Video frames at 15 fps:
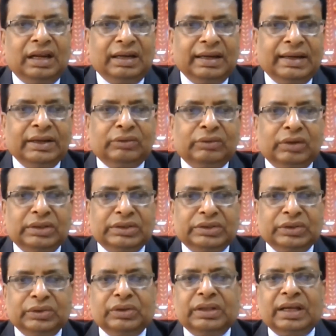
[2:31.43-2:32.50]
leading to
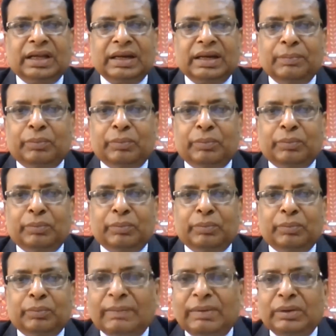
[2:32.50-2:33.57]
ensure their improved
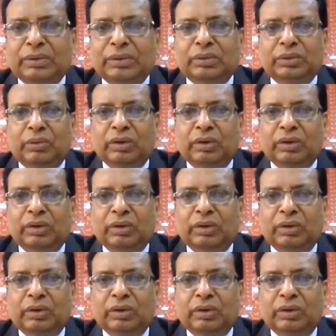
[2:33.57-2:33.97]
livelihood,